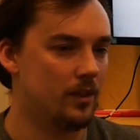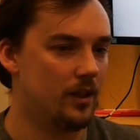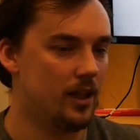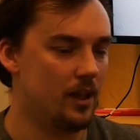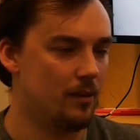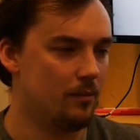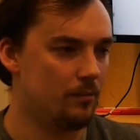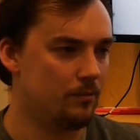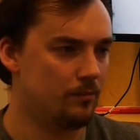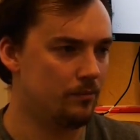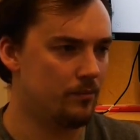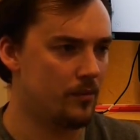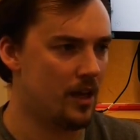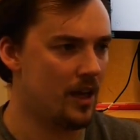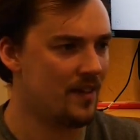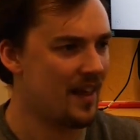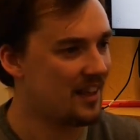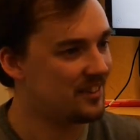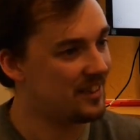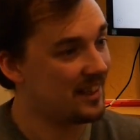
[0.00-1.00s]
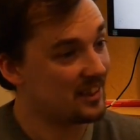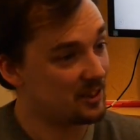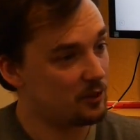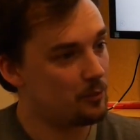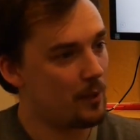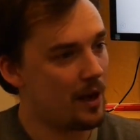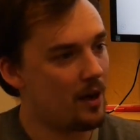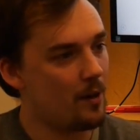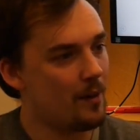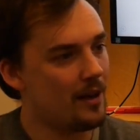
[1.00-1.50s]
And that's
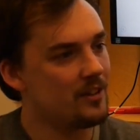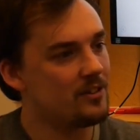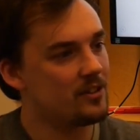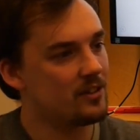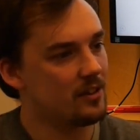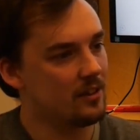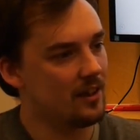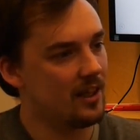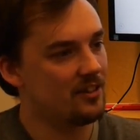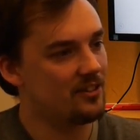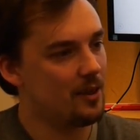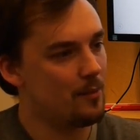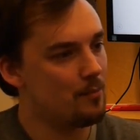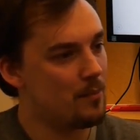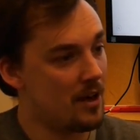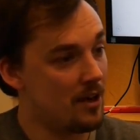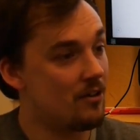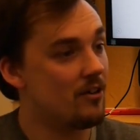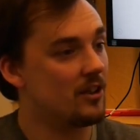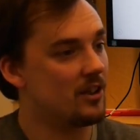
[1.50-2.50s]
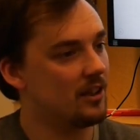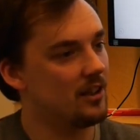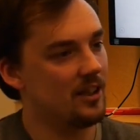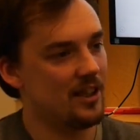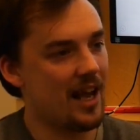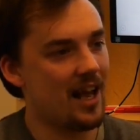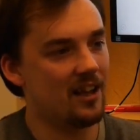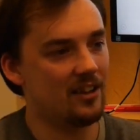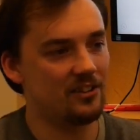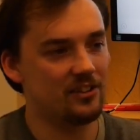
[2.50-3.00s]
experimental, that's empirical
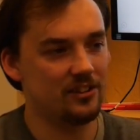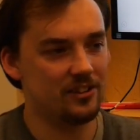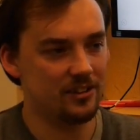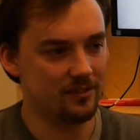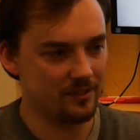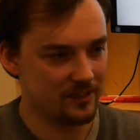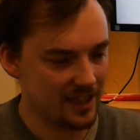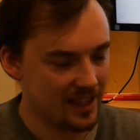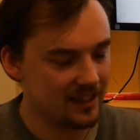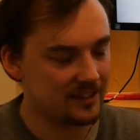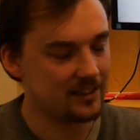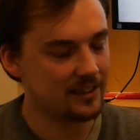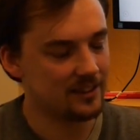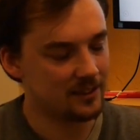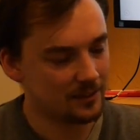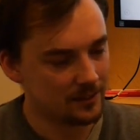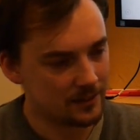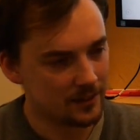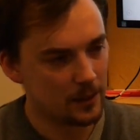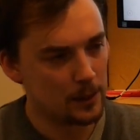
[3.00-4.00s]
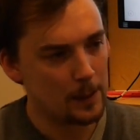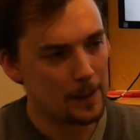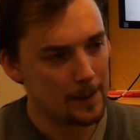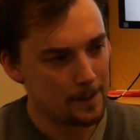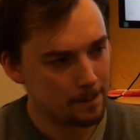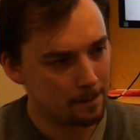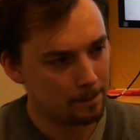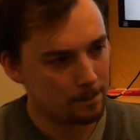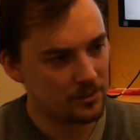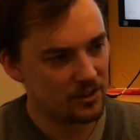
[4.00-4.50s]
analysis of data.
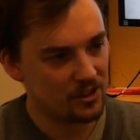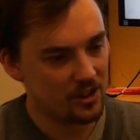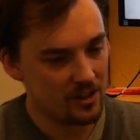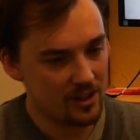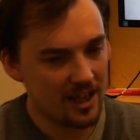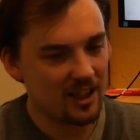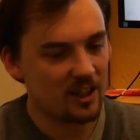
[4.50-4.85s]
So